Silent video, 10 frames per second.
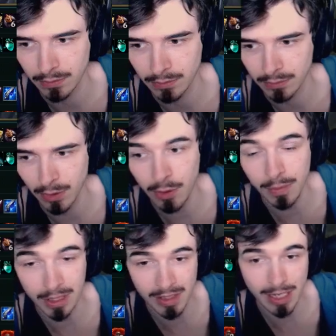Nope,
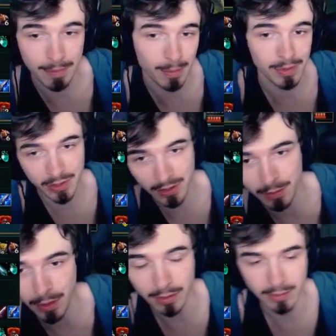it is epic monsters as
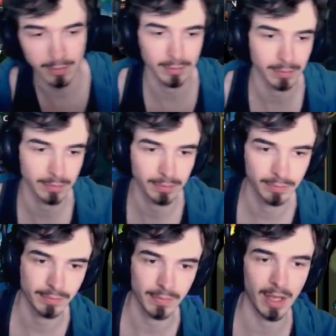well.
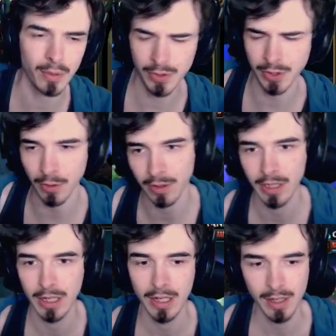I thought so.
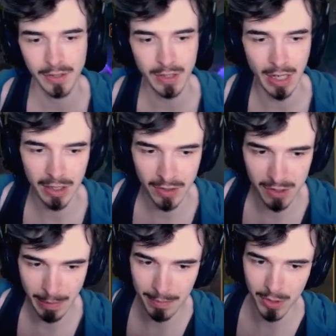So yeah, he can
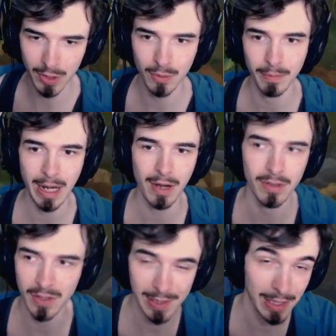spam Q on Baron
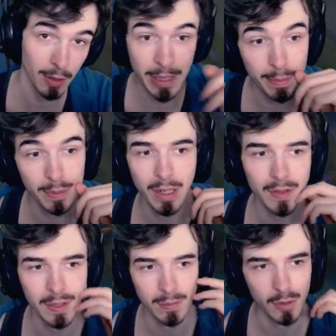and just heal people
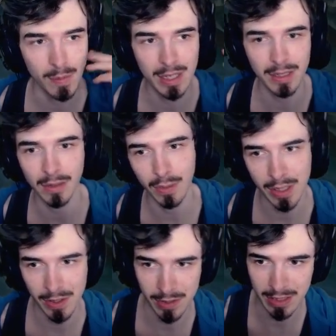around him, which makes it a lot
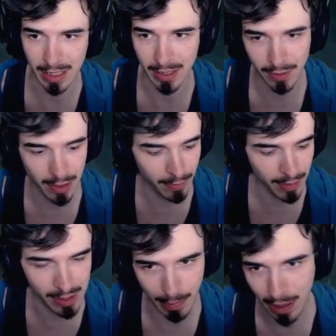easier to take. So there it
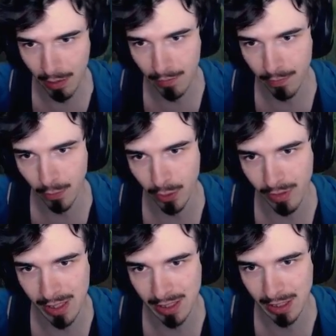is. Baron for the
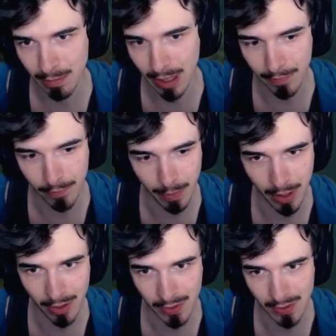red team, Baron for
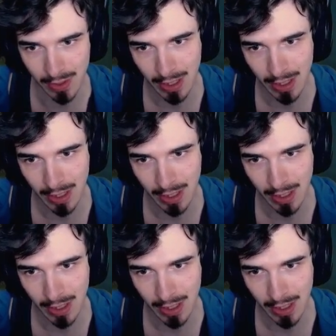PerkZ.